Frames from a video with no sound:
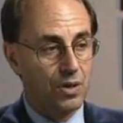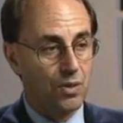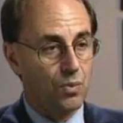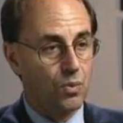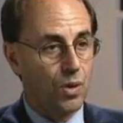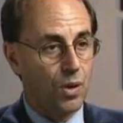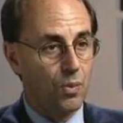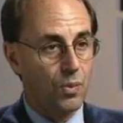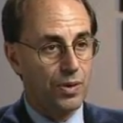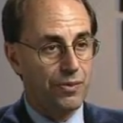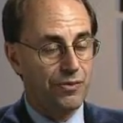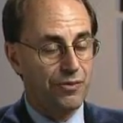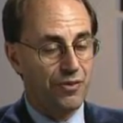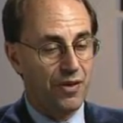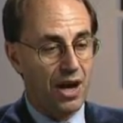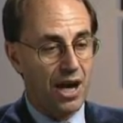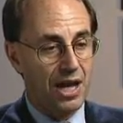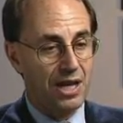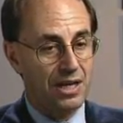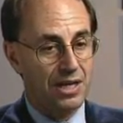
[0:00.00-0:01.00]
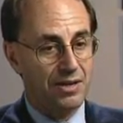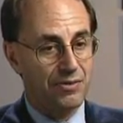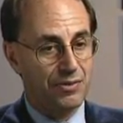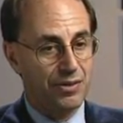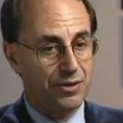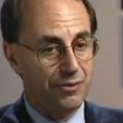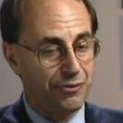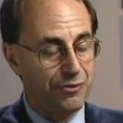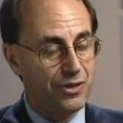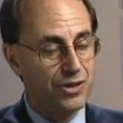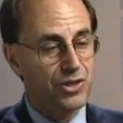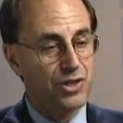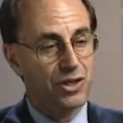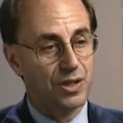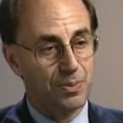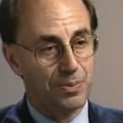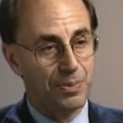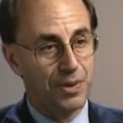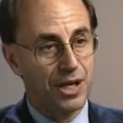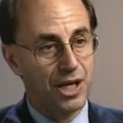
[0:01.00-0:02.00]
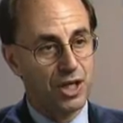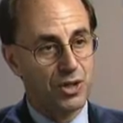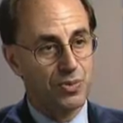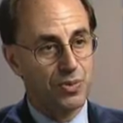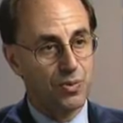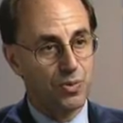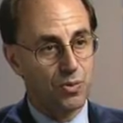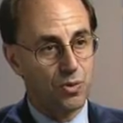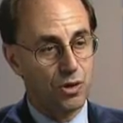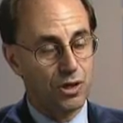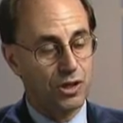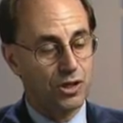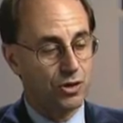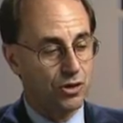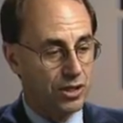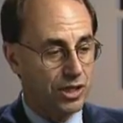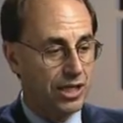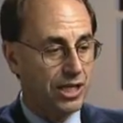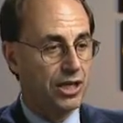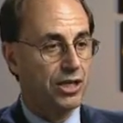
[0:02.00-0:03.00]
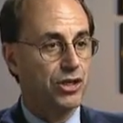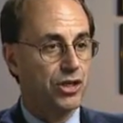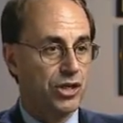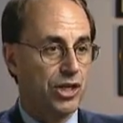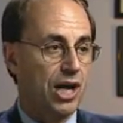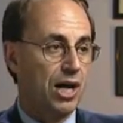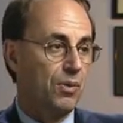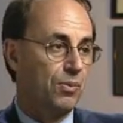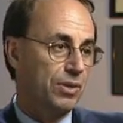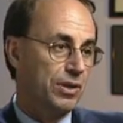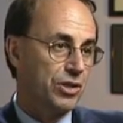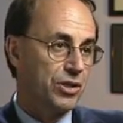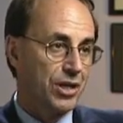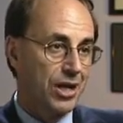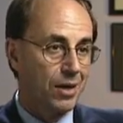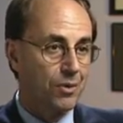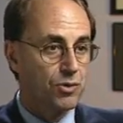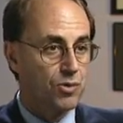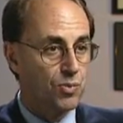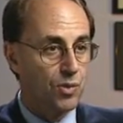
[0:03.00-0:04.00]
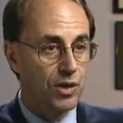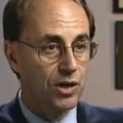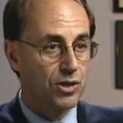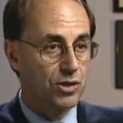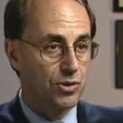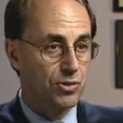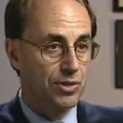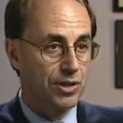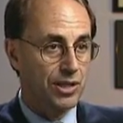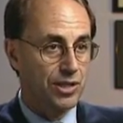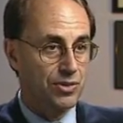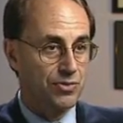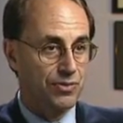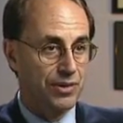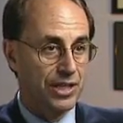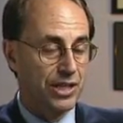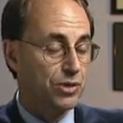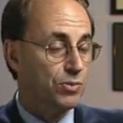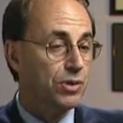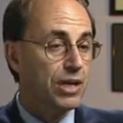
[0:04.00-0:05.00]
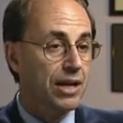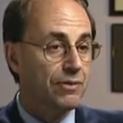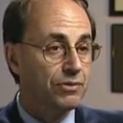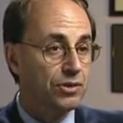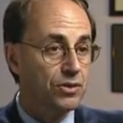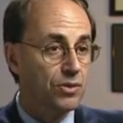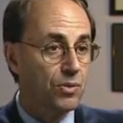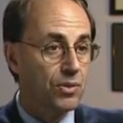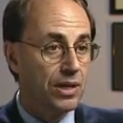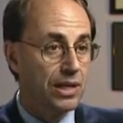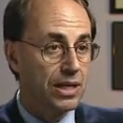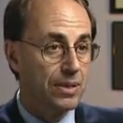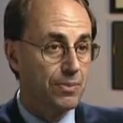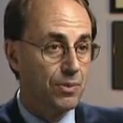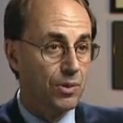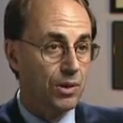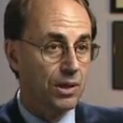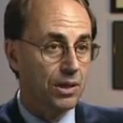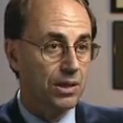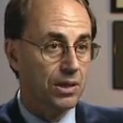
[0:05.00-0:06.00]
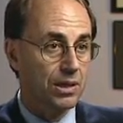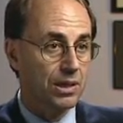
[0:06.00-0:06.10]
What we find, if physical punishment worked, you could hit a child when the child was 1 or 2 years of age. You wouldn't have to do it anymore.